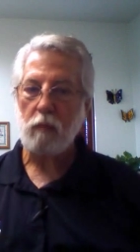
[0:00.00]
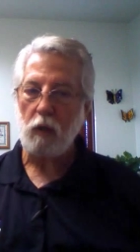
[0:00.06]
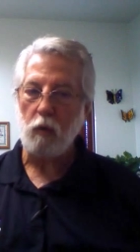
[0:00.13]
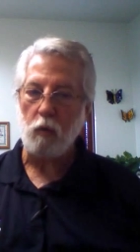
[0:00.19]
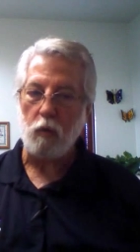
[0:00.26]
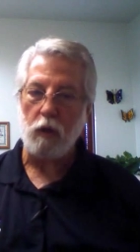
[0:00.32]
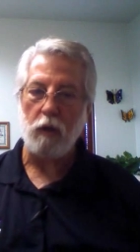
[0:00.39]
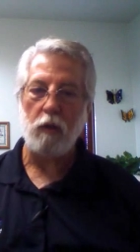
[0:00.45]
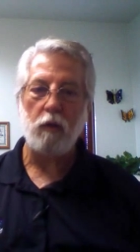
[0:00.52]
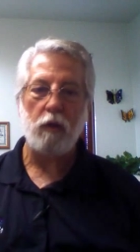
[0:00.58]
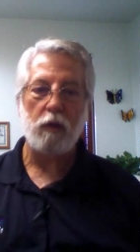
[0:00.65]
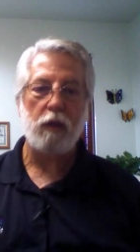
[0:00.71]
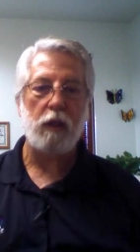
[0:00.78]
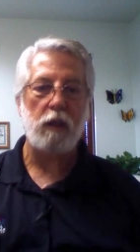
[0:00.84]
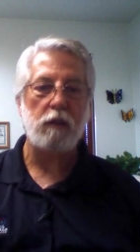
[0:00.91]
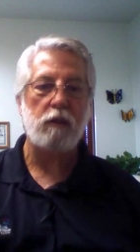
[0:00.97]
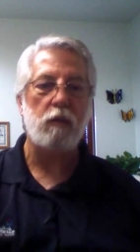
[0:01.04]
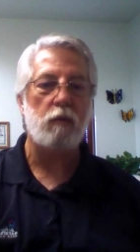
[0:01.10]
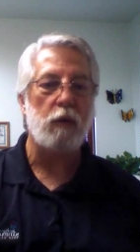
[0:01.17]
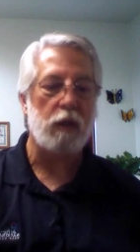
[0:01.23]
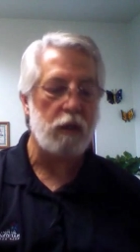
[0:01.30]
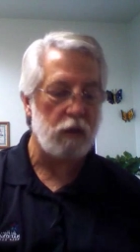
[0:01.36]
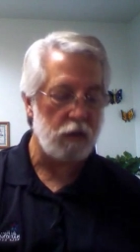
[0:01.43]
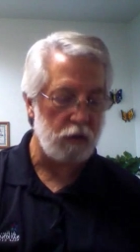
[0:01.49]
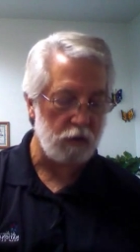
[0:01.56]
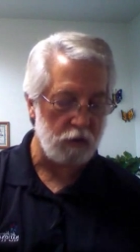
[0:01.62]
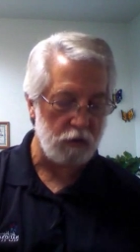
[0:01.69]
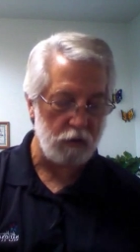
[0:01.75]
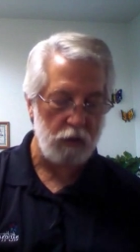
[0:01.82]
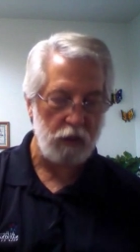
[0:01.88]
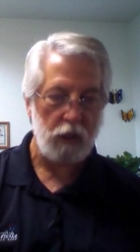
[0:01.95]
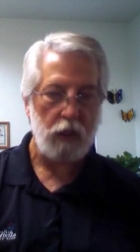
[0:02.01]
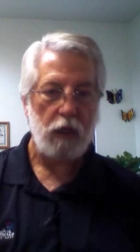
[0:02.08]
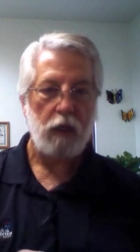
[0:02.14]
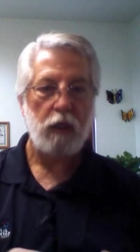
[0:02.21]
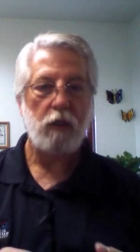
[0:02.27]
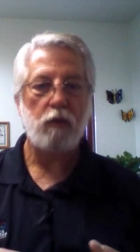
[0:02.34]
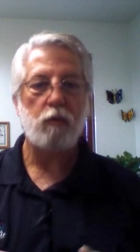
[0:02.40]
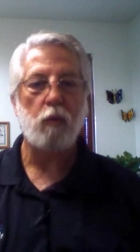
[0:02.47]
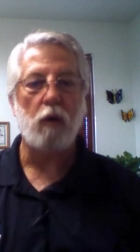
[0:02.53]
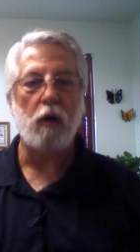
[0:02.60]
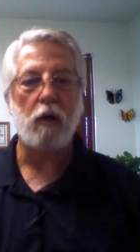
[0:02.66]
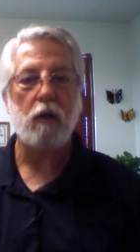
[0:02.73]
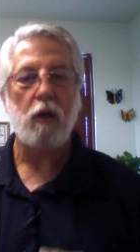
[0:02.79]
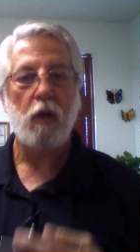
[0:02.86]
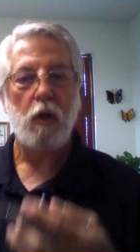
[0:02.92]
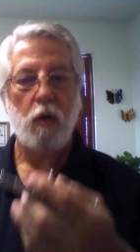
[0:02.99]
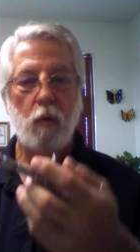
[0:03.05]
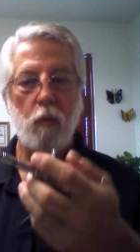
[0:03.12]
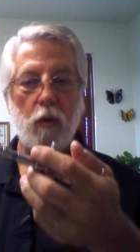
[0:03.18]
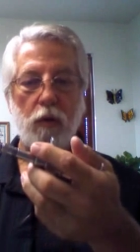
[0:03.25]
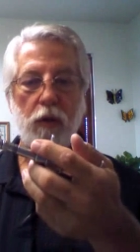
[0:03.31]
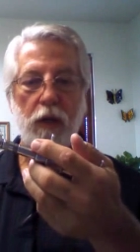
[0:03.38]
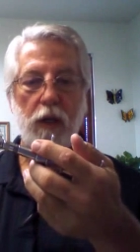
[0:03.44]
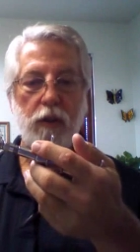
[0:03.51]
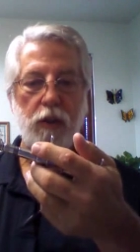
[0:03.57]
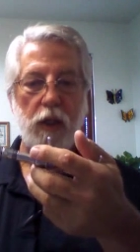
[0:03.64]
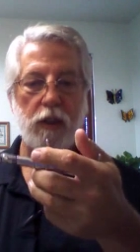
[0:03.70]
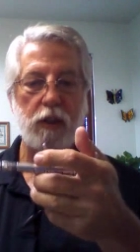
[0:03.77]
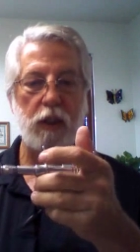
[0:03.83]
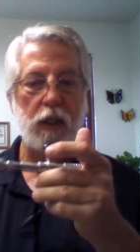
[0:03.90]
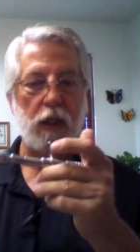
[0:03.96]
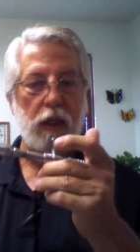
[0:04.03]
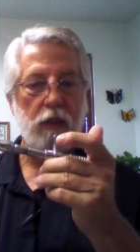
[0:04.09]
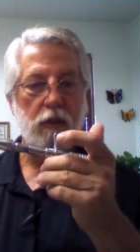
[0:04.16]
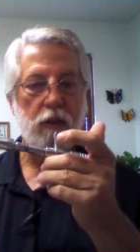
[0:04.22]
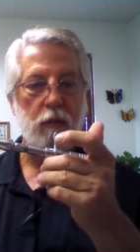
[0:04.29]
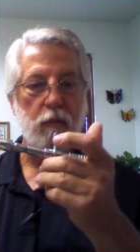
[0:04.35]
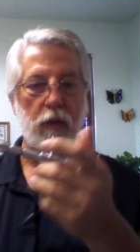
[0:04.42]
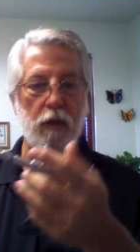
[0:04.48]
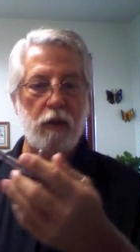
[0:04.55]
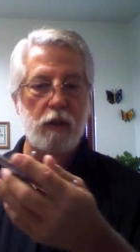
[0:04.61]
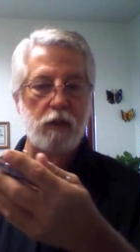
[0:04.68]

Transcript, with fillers: And one of the things that we can do is work with an adjusting instrument.